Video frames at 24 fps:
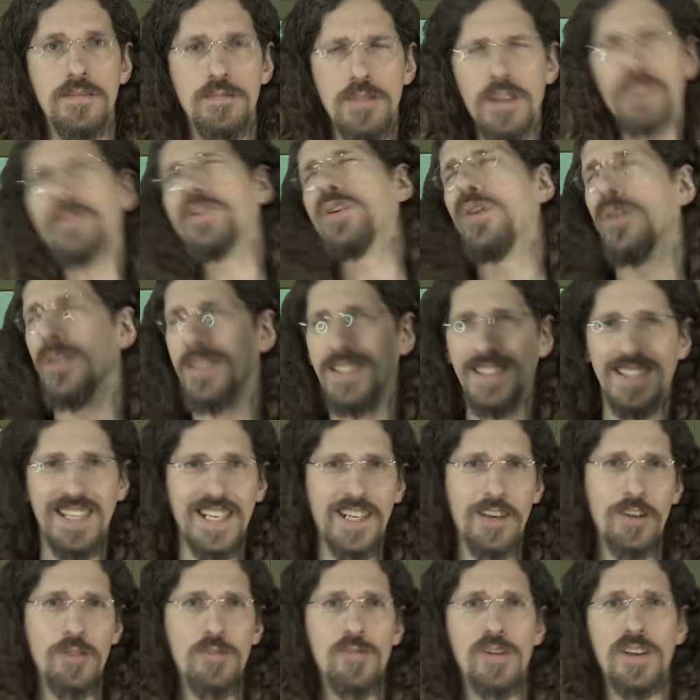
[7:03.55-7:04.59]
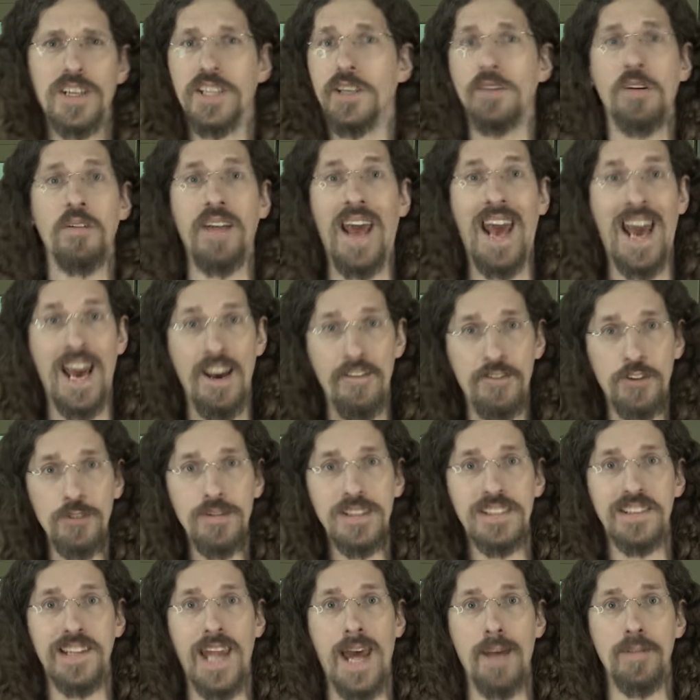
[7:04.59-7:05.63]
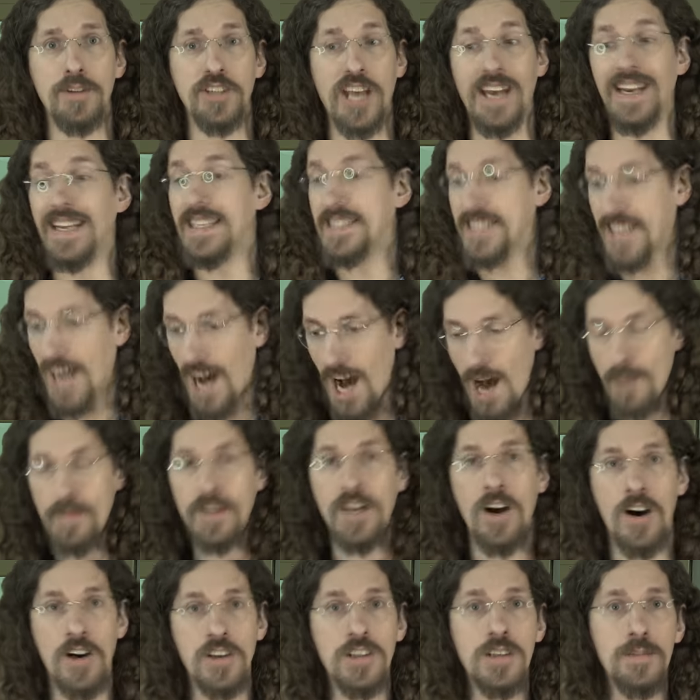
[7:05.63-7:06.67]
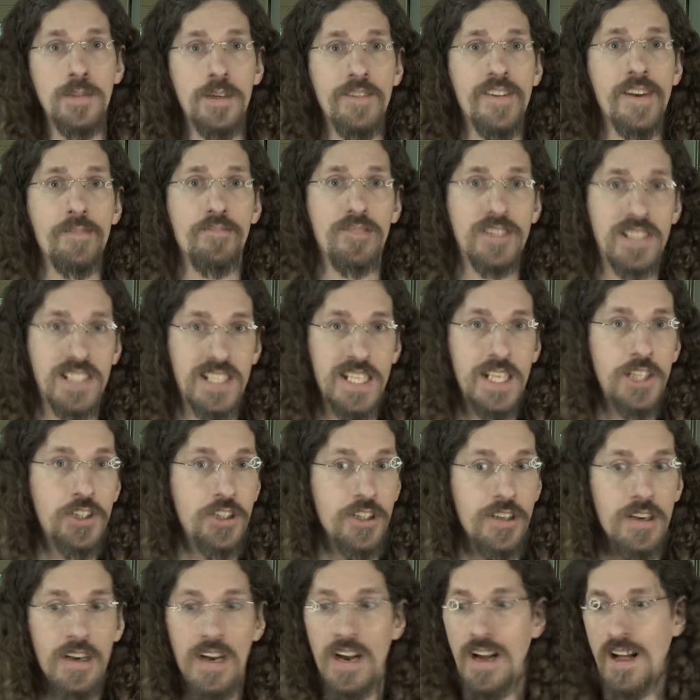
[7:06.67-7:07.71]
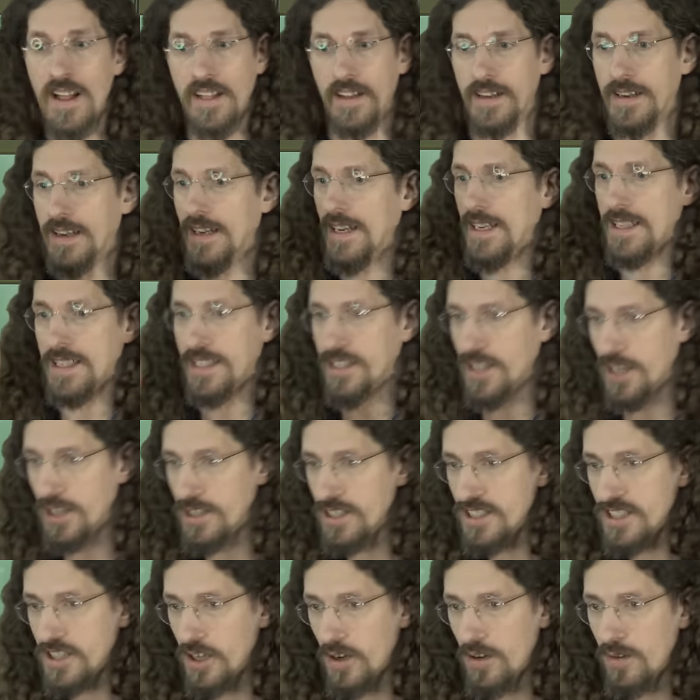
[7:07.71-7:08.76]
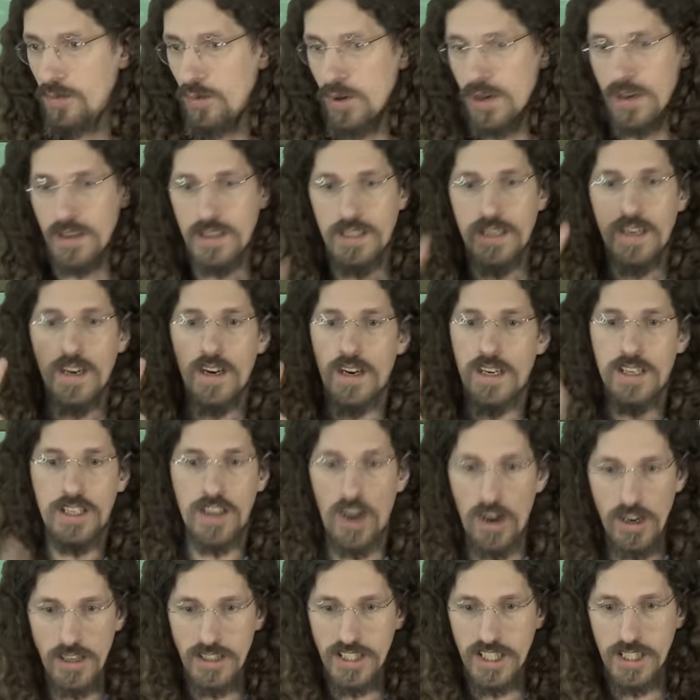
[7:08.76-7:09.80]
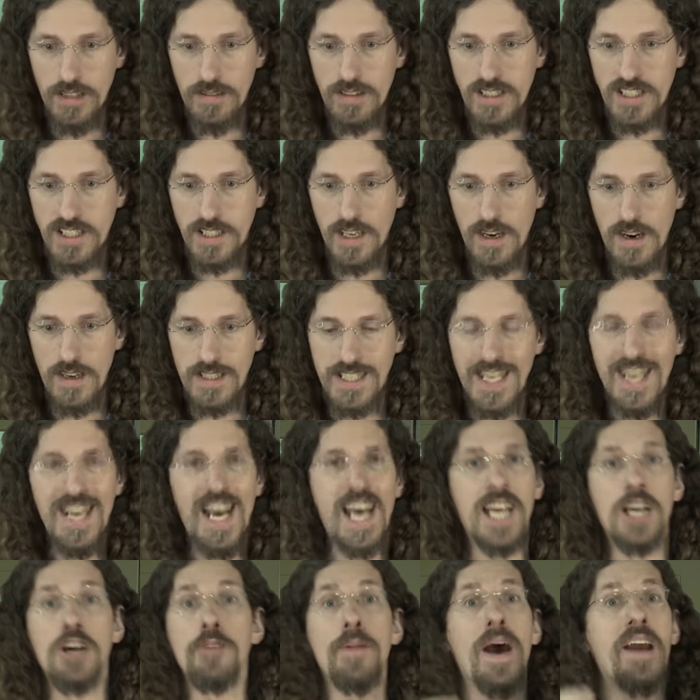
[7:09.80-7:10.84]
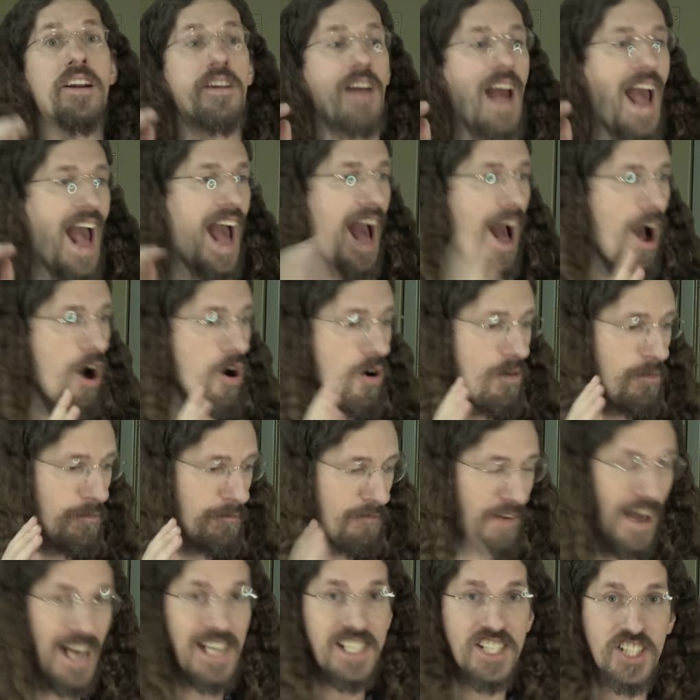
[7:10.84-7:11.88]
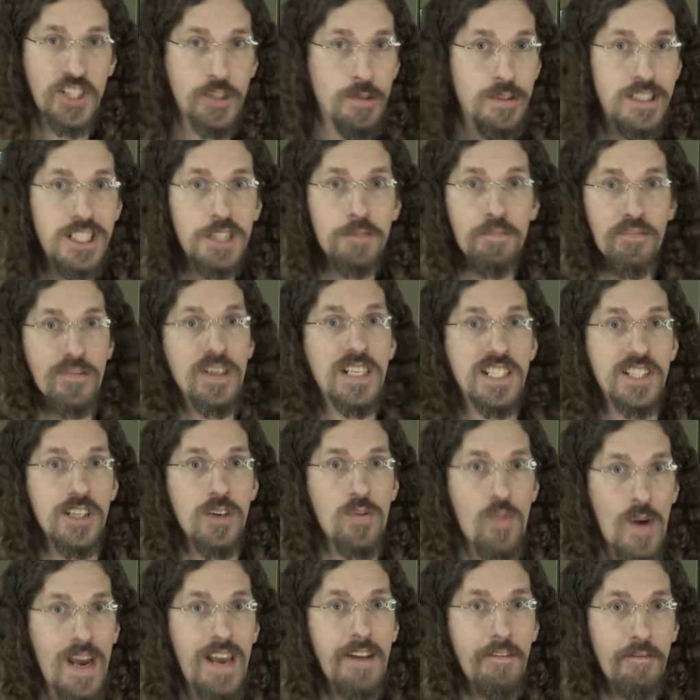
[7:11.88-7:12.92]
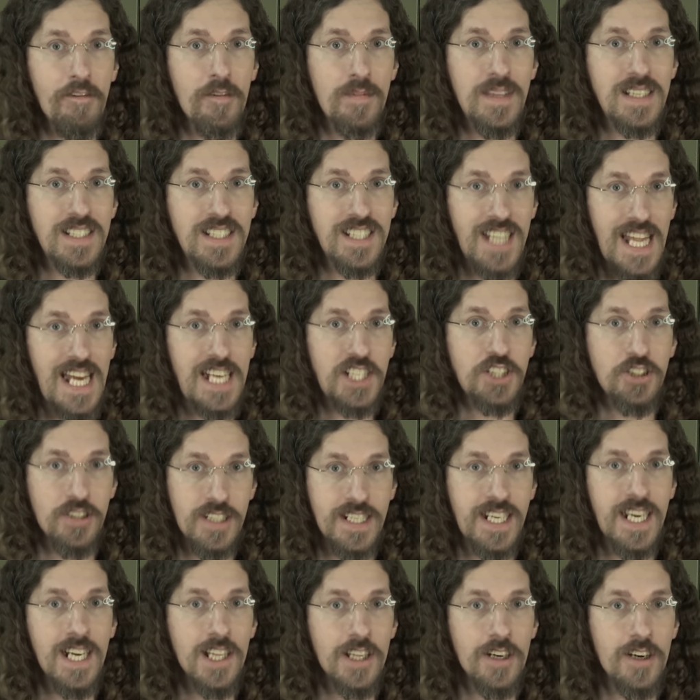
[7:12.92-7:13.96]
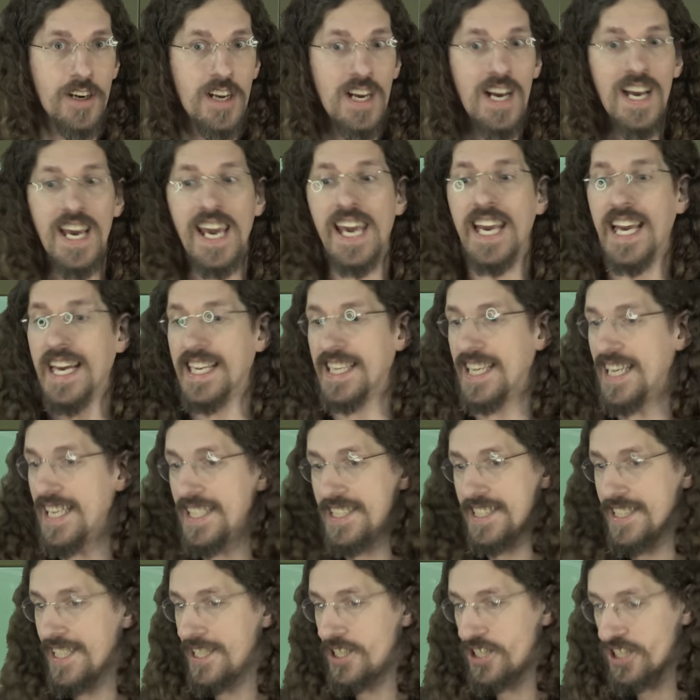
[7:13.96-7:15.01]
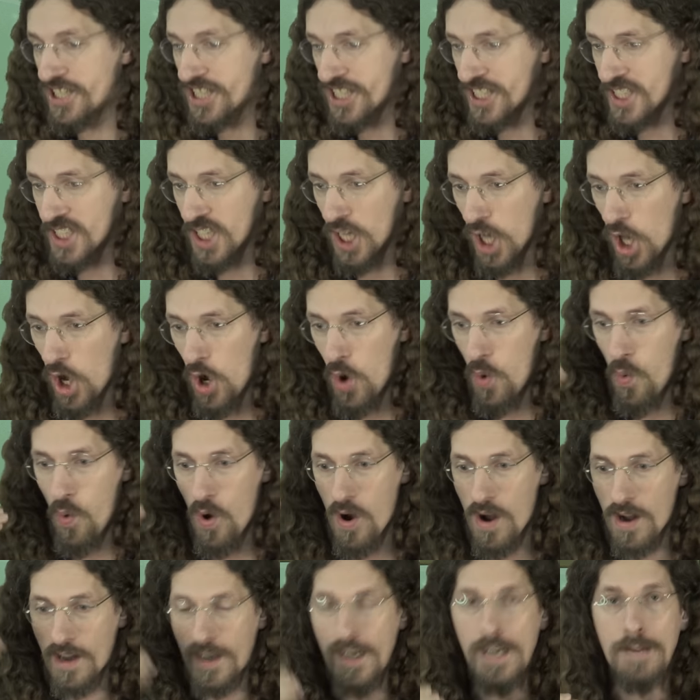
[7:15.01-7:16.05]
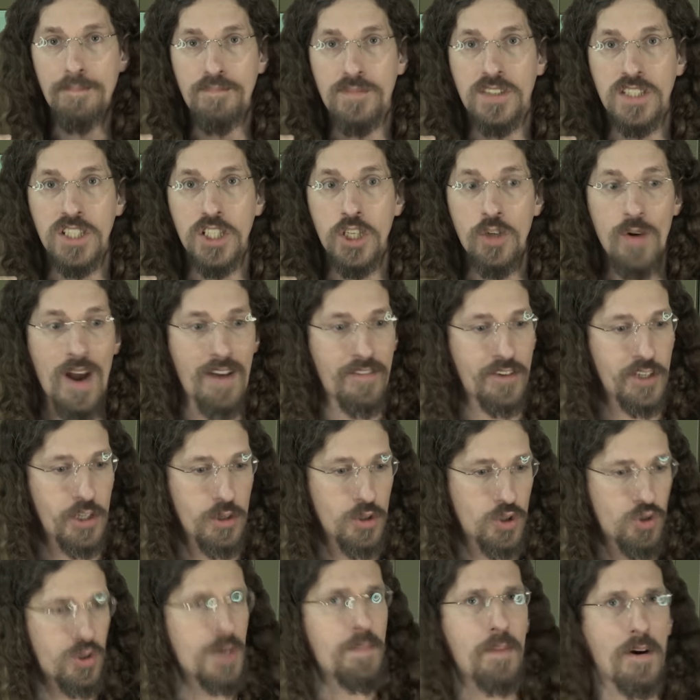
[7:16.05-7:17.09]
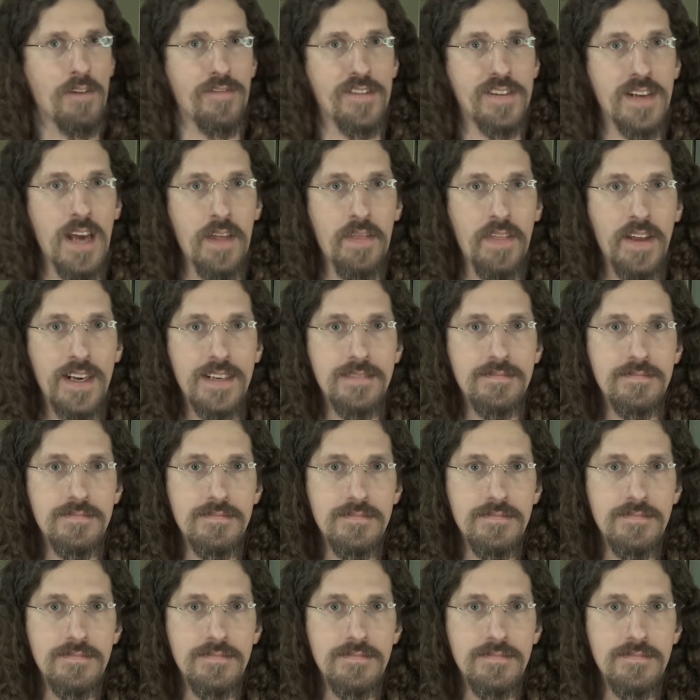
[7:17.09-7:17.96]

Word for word: Well, of course they don't work. You don't have to establish that. It's common horror movie procedure, but guns don't work, cars don't start, and no matter how fast you sprint away from the slasher killer, he can easily just slow walk up to you after you trip over nothing.